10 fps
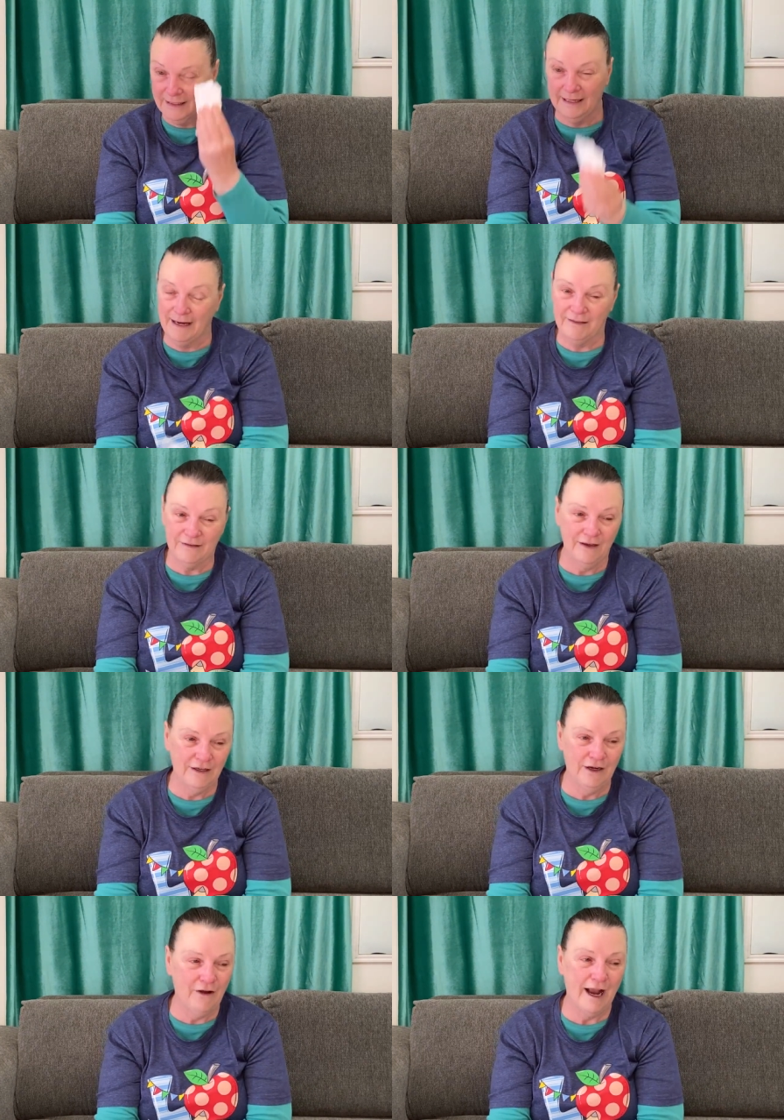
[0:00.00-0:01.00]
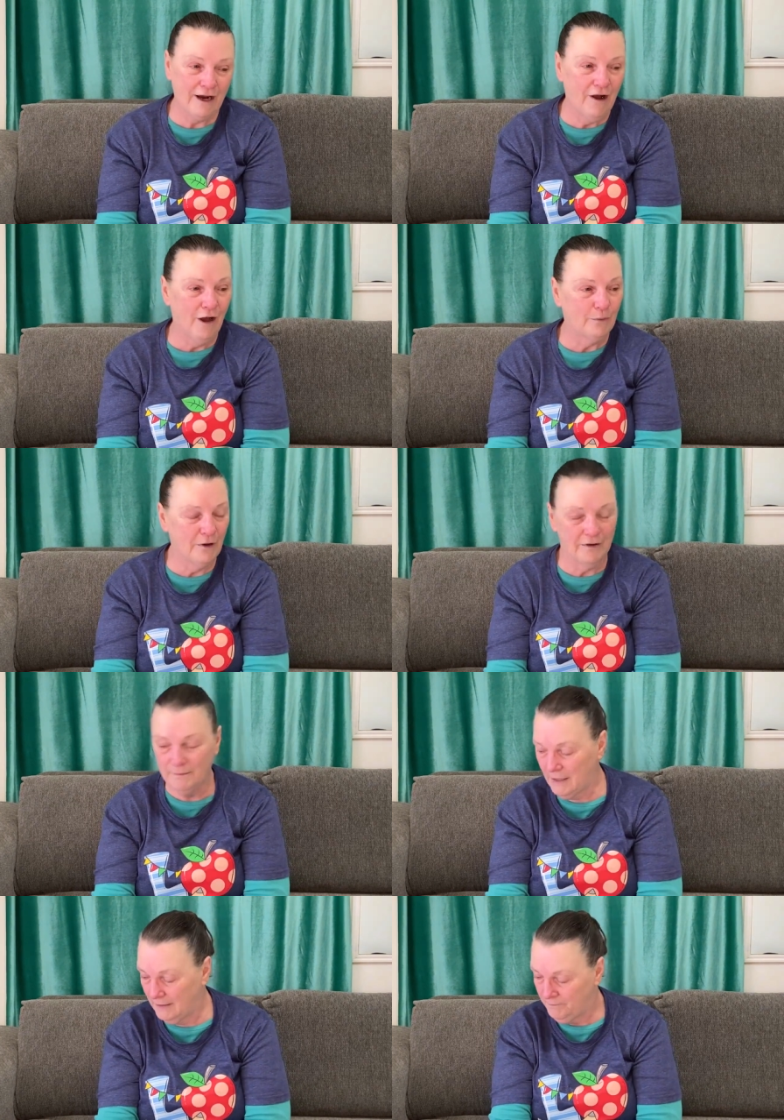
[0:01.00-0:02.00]
and I thought, you know, I called one of
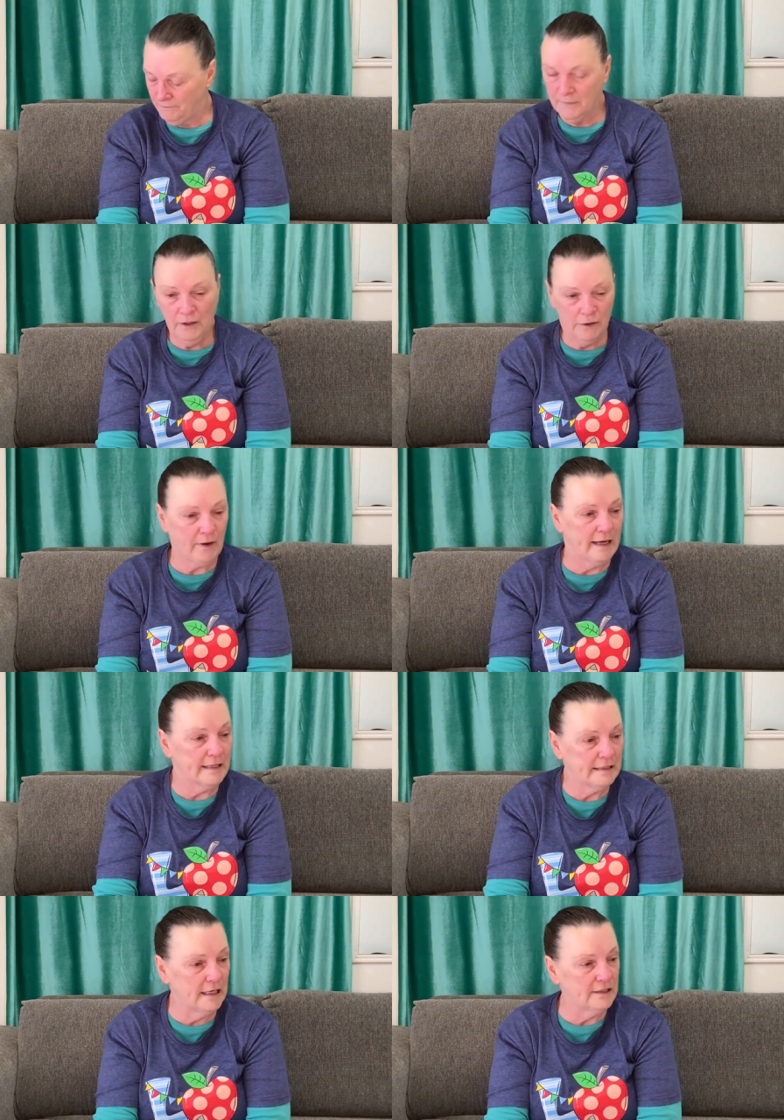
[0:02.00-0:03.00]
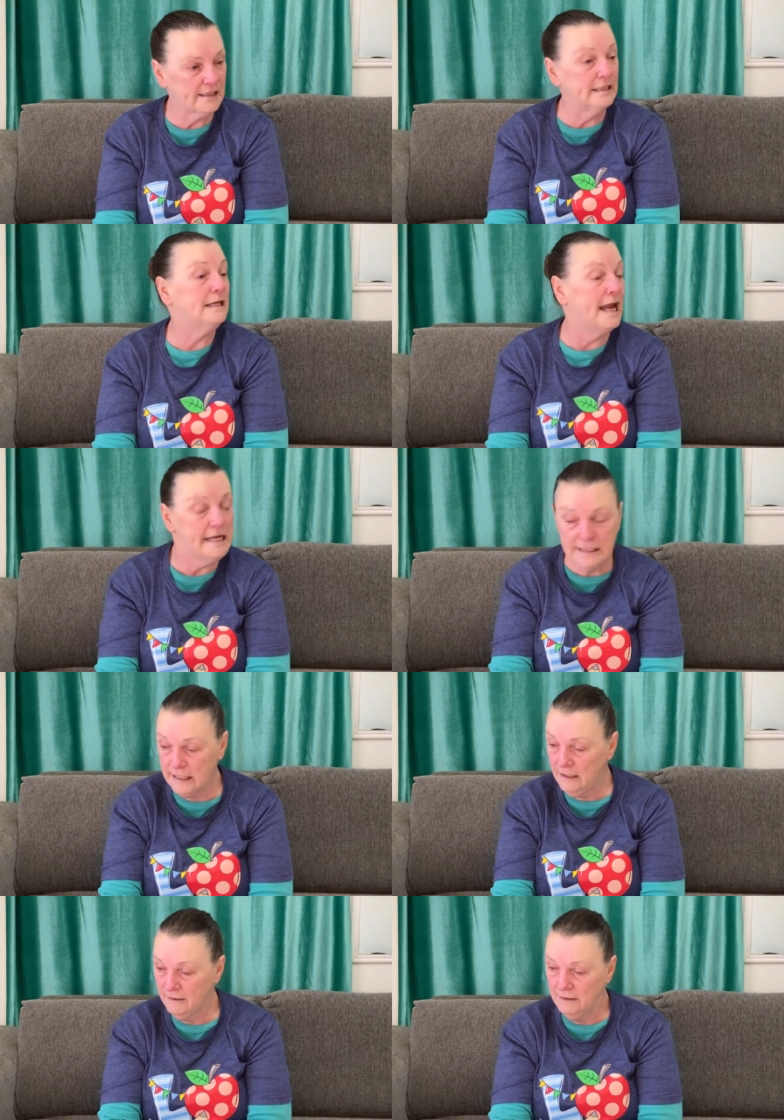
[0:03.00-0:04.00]
my grandsons
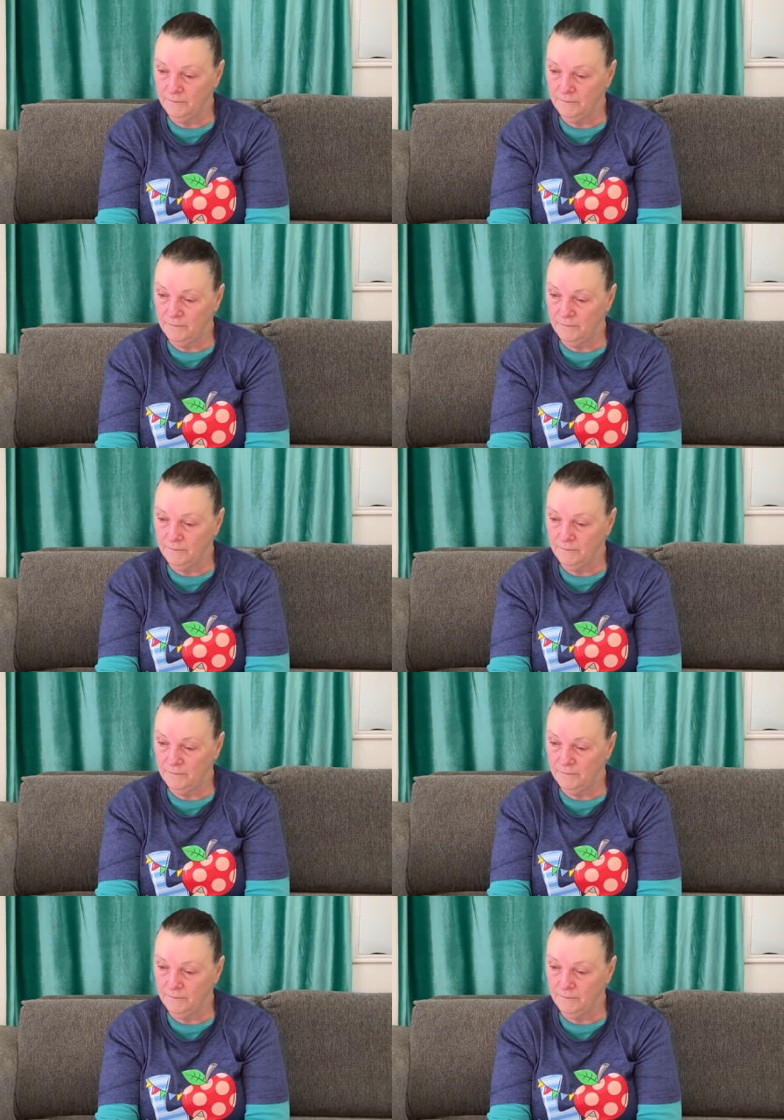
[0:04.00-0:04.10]
lazy